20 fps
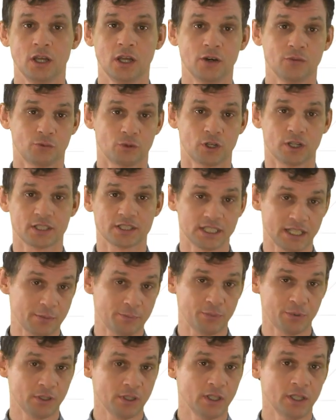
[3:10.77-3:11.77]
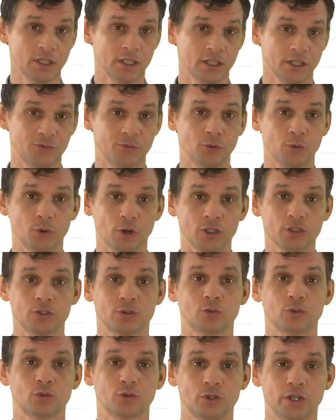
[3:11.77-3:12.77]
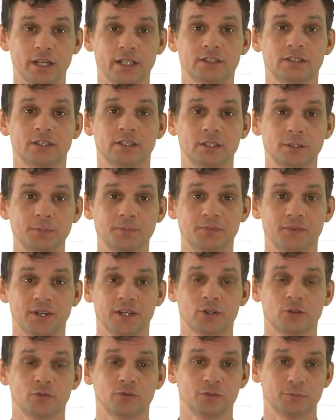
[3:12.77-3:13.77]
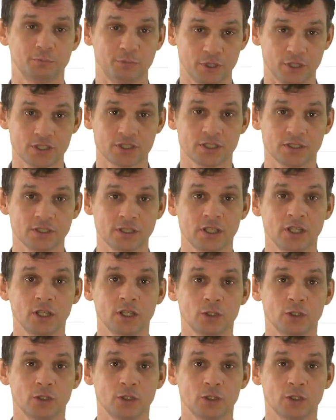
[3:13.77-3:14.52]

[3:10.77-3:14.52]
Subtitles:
For example, if you want to create a deepfake of a person,